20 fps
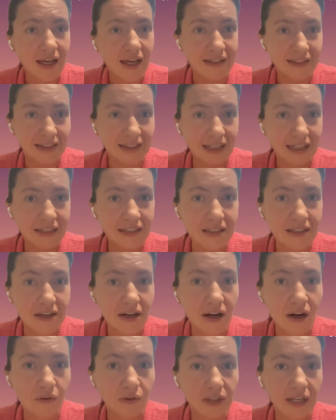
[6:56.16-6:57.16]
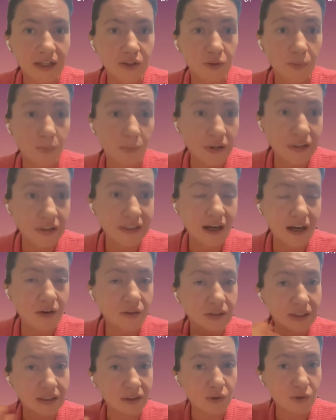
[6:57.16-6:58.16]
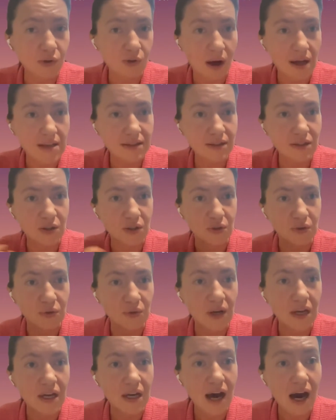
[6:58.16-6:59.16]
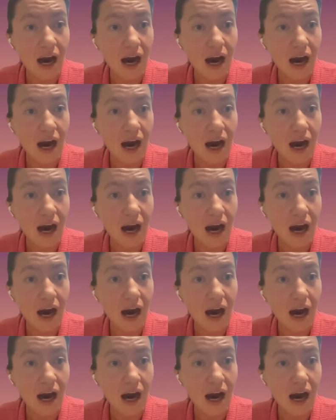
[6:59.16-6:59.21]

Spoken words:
And again, here I would like to point out and also ask you,